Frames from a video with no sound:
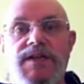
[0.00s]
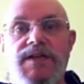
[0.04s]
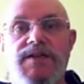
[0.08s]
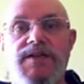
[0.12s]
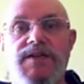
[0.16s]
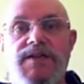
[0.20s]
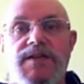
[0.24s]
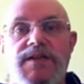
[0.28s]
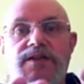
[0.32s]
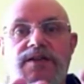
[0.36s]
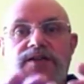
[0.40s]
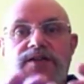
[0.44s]
to
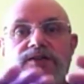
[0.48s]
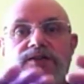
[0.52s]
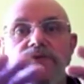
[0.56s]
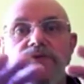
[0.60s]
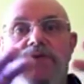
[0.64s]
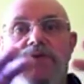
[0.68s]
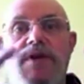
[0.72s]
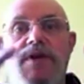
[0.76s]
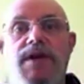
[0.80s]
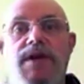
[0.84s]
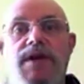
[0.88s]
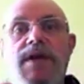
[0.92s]
see the
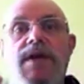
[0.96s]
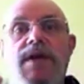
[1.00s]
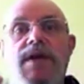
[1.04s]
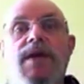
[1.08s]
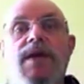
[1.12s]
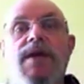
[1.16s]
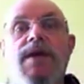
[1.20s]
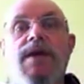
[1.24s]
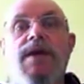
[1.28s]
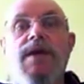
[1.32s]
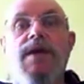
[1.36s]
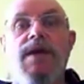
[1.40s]
story
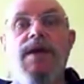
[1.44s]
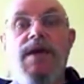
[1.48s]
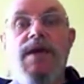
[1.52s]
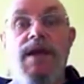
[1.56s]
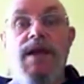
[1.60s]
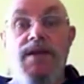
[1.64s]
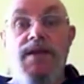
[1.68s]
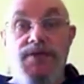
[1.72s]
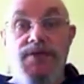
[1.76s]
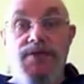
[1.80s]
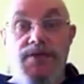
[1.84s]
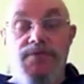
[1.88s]

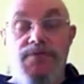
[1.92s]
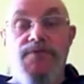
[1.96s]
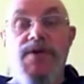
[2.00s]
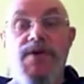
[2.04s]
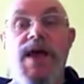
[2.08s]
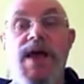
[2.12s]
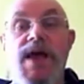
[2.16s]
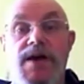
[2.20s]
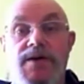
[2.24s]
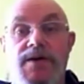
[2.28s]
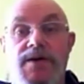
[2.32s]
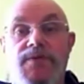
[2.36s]
in the
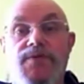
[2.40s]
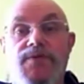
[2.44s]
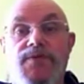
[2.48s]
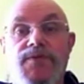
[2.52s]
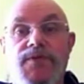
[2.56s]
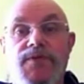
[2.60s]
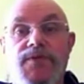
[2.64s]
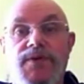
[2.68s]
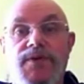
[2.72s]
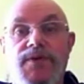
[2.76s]
round